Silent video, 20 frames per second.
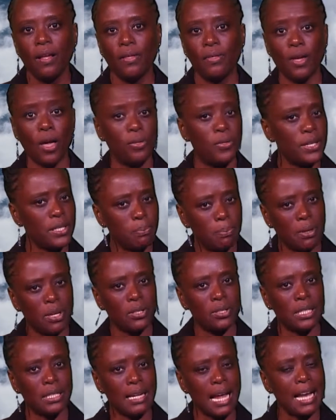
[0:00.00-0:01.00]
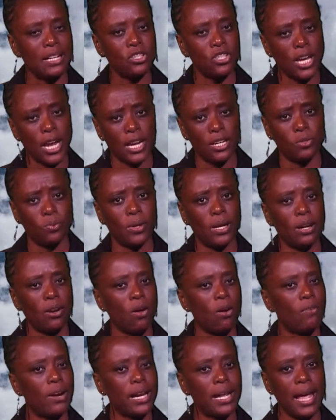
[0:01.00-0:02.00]
Though this bill did not change what had
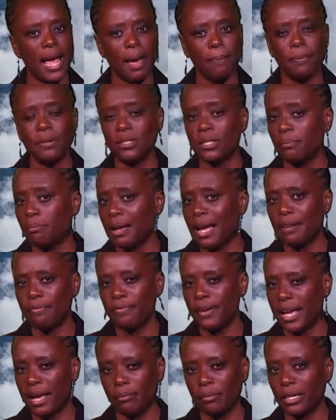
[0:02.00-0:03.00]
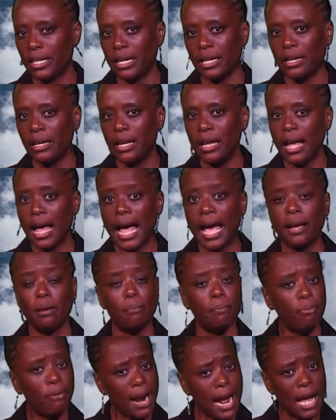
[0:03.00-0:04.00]
already happened to my family, I
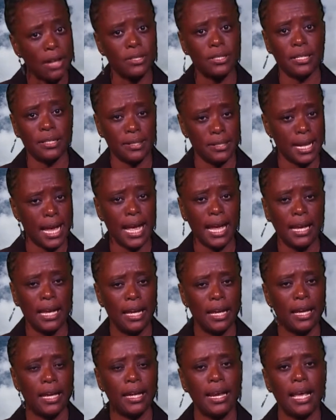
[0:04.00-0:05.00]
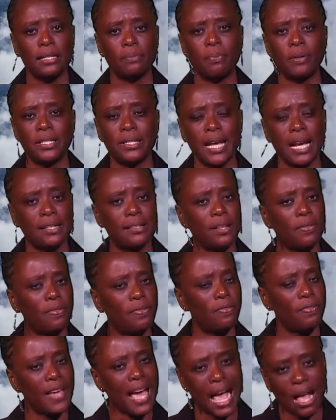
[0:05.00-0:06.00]
am proud to say it has protected
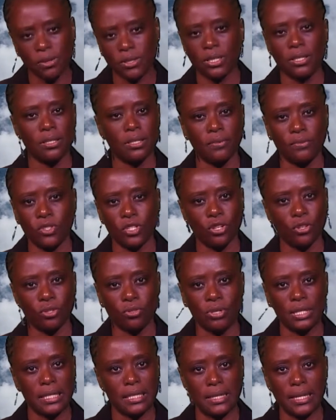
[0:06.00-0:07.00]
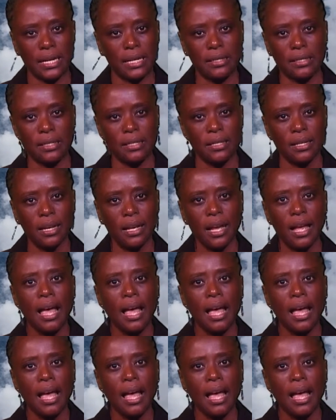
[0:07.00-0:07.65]
thousands of children since.